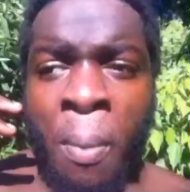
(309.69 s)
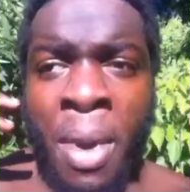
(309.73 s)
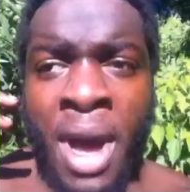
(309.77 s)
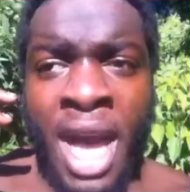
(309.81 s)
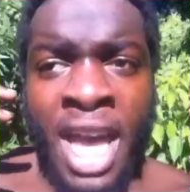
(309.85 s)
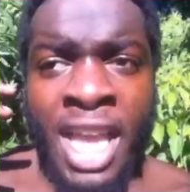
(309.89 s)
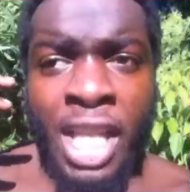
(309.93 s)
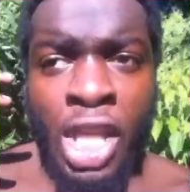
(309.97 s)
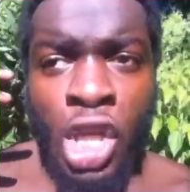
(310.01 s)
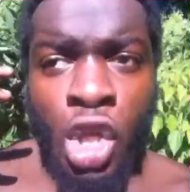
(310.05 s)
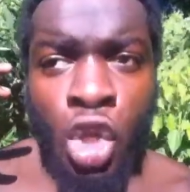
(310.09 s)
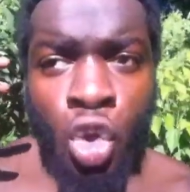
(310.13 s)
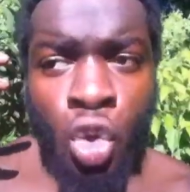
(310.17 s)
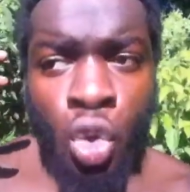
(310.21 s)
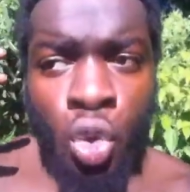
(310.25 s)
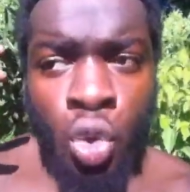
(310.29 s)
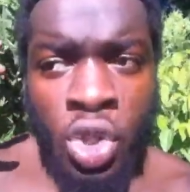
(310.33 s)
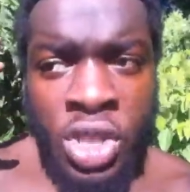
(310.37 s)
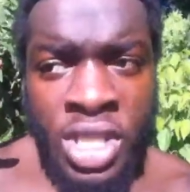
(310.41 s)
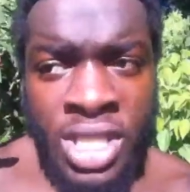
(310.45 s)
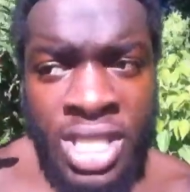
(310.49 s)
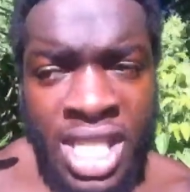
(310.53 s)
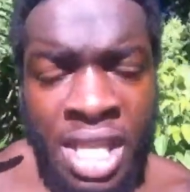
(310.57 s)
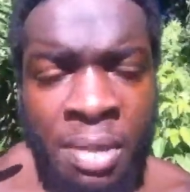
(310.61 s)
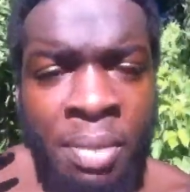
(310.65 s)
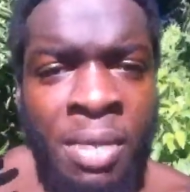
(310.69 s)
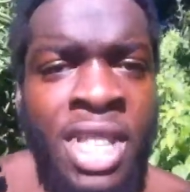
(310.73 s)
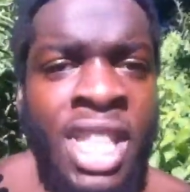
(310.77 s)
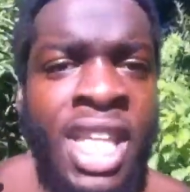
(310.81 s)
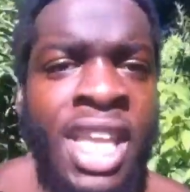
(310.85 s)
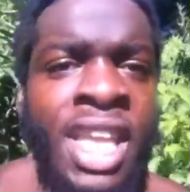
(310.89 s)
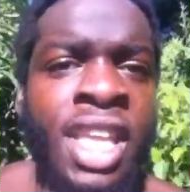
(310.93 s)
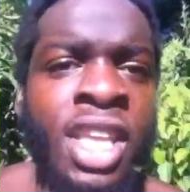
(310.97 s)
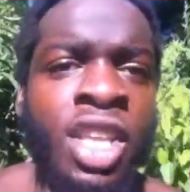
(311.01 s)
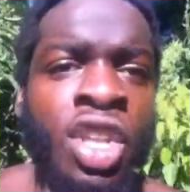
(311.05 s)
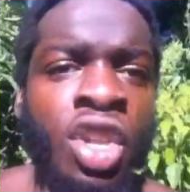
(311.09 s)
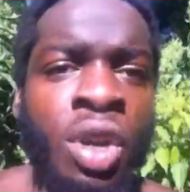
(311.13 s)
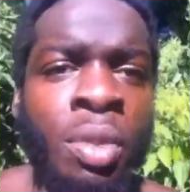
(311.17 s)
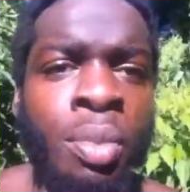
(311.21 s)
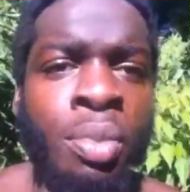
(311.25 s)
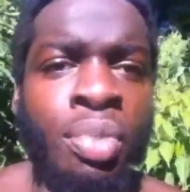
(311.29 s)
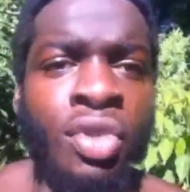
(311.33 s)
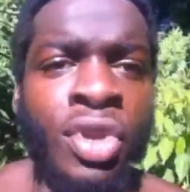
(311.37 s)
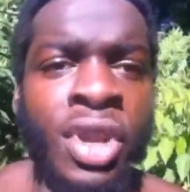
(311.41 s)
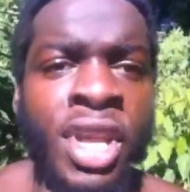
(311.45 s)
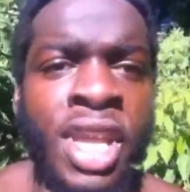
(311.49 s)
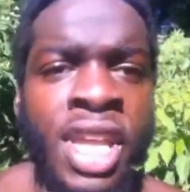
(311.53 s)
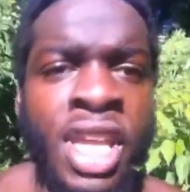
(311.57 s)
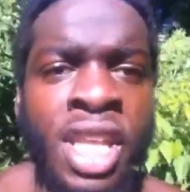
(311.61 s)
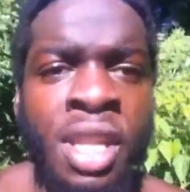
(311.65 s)
By you stimulating your
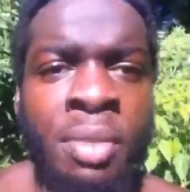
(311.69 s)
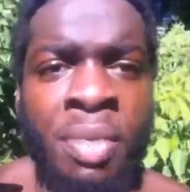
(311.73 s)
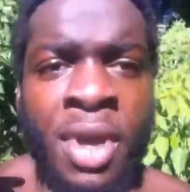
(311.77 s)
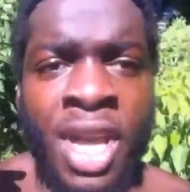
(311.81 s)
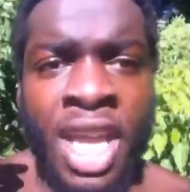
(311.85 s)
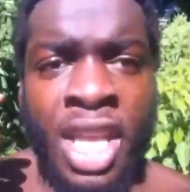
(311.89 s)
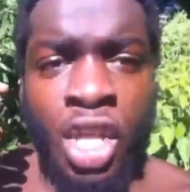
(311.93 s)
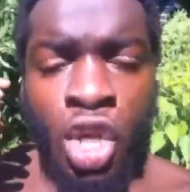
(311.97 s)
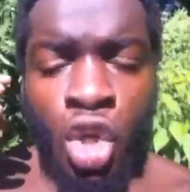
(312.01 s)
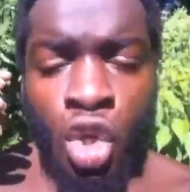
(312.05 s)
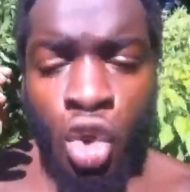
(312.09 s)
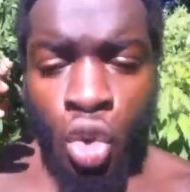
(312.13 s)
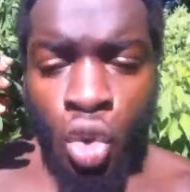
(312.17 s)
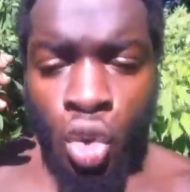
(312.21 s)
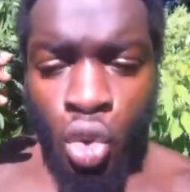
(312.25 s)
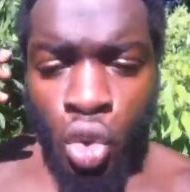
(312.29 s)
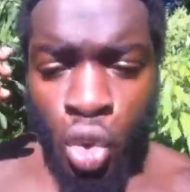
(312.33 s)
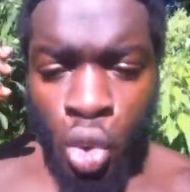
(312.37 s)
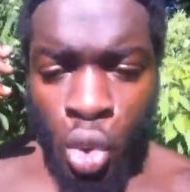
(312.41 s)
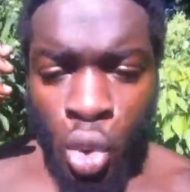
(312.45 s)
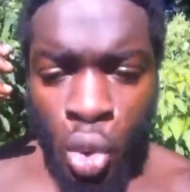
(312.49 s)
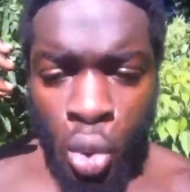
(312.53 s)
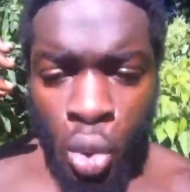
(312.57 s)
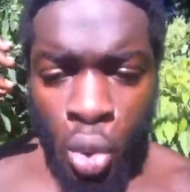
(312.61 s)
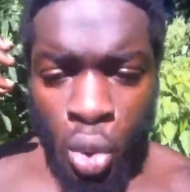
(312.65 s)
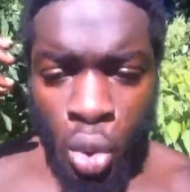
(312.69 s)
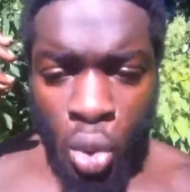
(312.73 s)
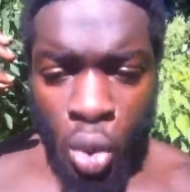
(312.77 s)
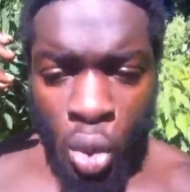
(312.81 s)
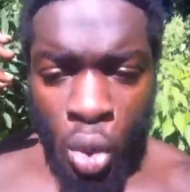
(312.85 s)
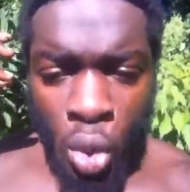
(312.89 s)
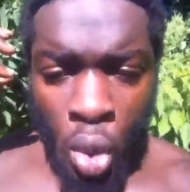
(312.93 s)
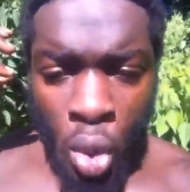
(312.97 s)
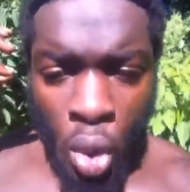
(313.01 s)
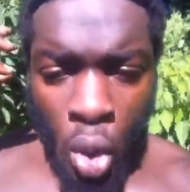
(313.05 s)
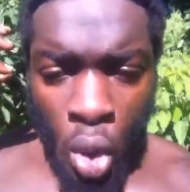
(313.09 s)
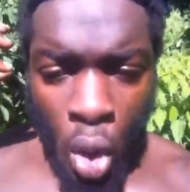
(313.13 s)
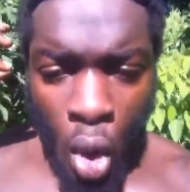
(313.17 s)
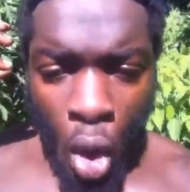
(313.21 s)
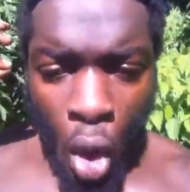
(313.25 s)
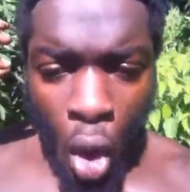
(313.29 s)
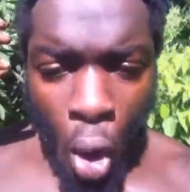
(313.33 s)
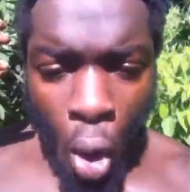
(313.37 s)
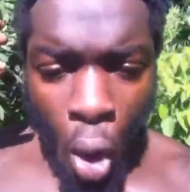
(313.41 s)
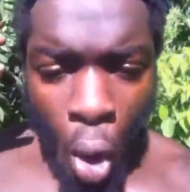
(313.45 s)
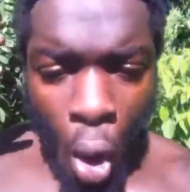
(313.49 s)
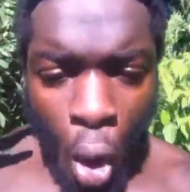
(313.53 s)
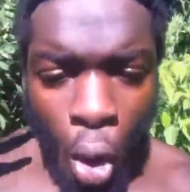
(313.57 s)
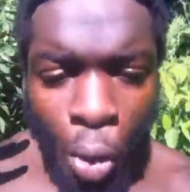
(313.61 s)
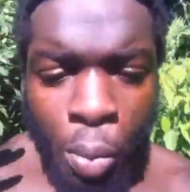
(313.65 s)
brain, by you
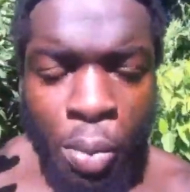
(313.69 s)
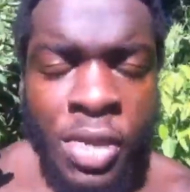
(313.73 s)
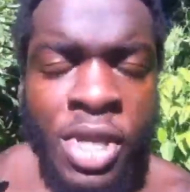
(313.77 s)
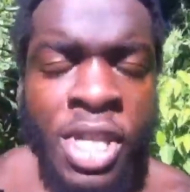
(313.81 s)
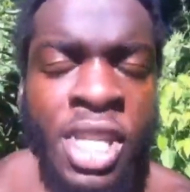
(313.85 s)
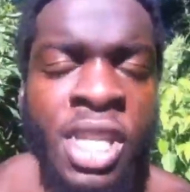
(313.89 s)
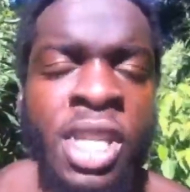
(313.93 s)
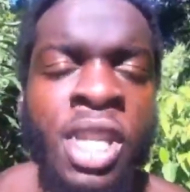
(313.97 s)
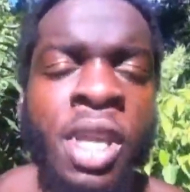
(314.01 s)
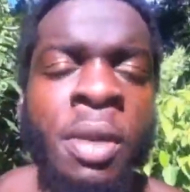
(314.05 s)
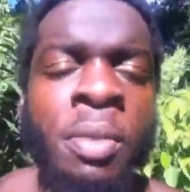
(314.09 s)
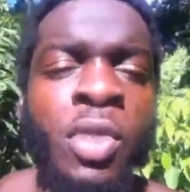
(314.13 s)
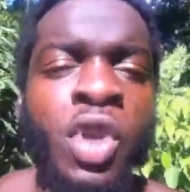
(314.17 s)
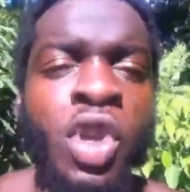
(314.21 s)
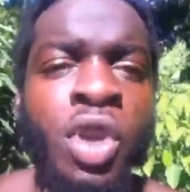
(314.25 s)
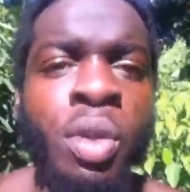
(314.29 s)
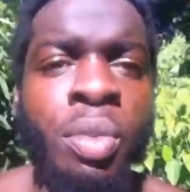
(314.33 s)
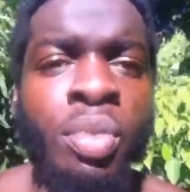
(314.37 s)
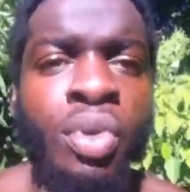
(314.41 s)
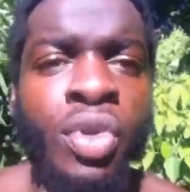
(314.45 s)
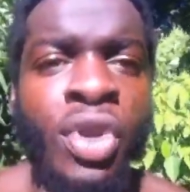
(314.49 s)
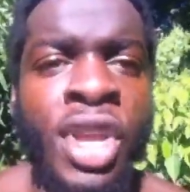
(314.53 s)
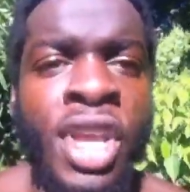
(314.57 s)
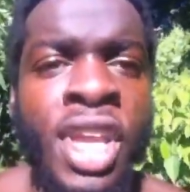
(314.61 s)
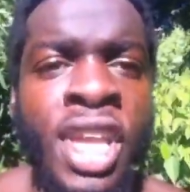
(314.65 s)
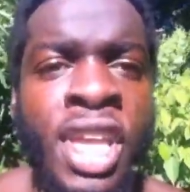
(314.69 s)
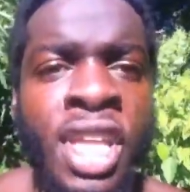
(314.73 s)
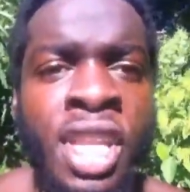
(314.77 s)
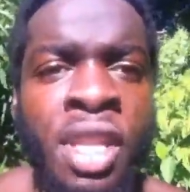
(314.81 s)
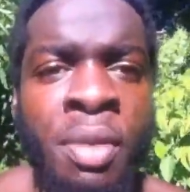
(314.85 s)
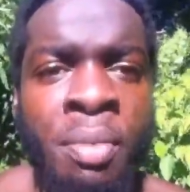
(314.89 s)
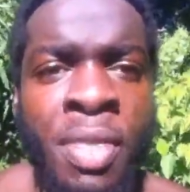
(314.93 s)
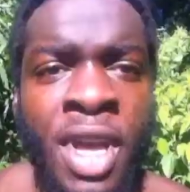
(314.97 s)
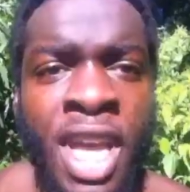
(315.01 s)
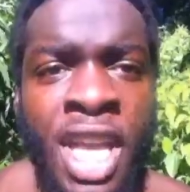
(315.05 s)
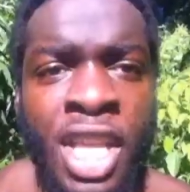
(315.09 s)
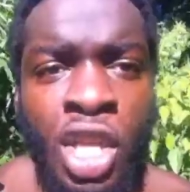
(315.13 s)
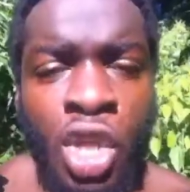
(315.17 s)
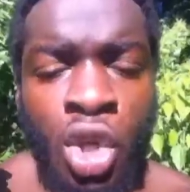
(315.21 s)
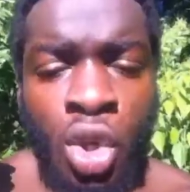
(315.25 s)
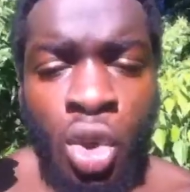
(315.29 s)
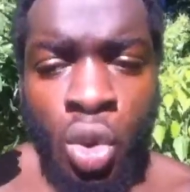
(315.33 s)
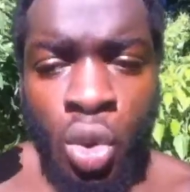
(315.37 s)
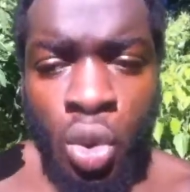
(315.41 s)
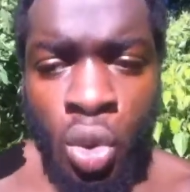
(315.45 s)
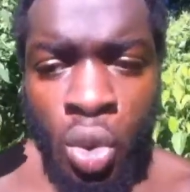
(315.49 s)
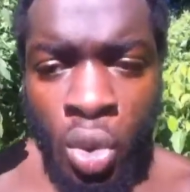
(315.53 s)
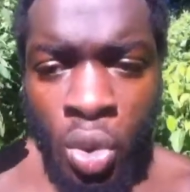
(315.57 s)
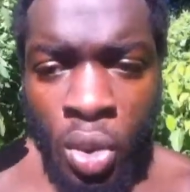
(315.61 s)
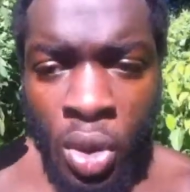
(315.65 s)
opening up your brain, by
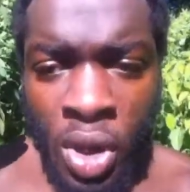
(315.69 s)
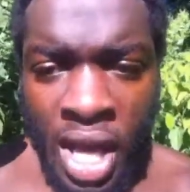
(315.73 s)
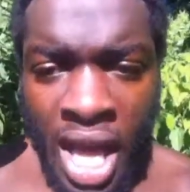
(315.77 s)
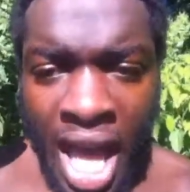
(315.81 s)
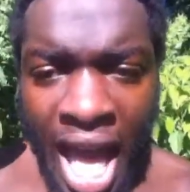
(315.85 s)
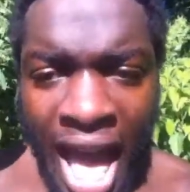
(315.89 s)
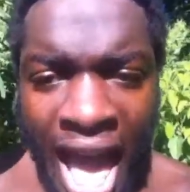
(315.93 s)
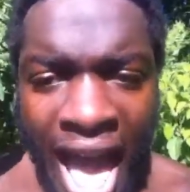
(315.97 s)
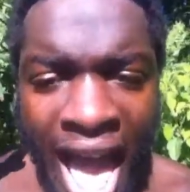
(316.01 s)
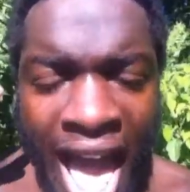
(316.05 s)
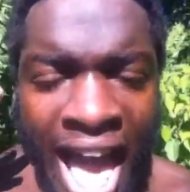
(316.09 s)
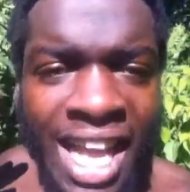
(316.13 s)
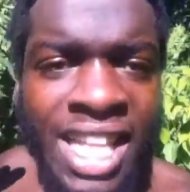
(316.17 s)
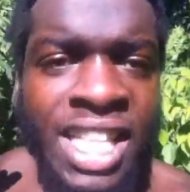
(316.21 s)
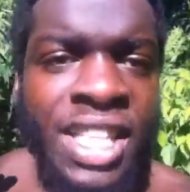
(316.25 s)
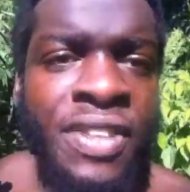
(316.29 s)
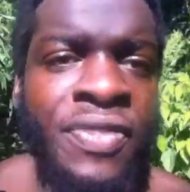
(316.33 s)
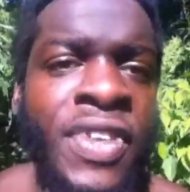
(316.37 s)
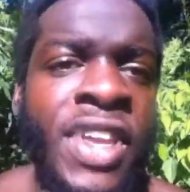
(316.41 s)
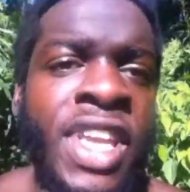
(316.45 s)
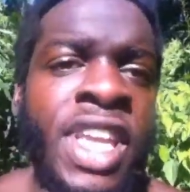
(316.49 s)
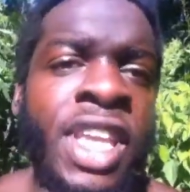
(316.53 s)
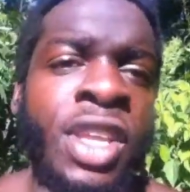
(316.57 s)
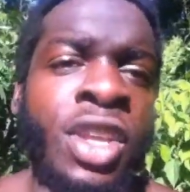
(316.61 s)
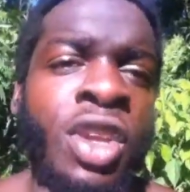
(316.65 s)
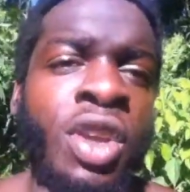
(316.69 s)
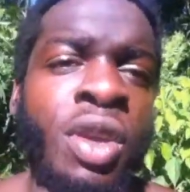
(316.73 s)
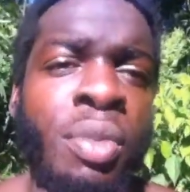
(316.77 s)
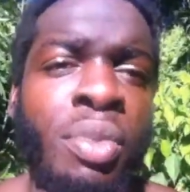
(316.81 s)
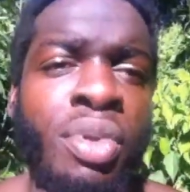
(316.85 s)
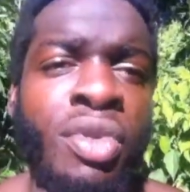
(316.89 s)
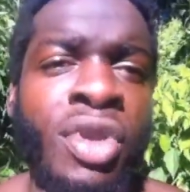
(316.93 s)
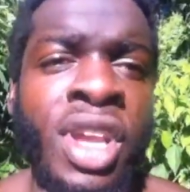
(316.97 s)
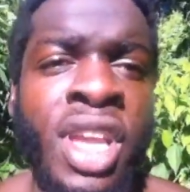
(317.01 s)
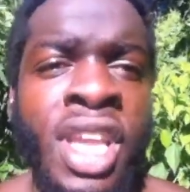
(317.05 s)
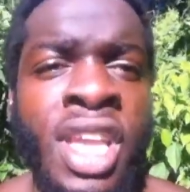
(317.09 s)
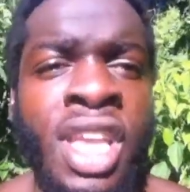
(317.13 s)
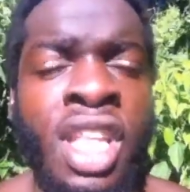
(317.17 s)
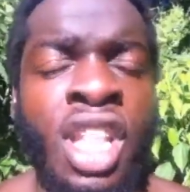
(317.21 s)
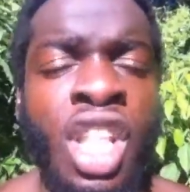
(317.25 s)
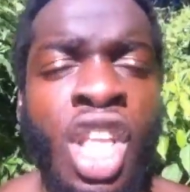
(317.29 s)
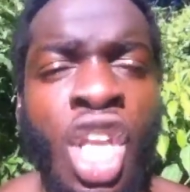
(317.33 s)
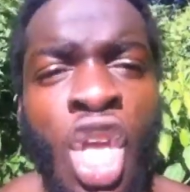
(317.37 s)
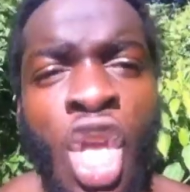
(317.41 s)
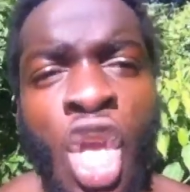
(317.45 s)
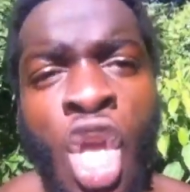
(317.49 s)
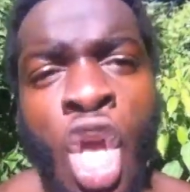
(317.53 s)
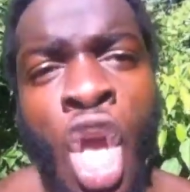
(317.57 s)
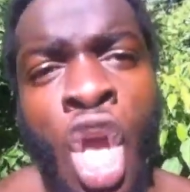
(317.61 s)
you activating your brain,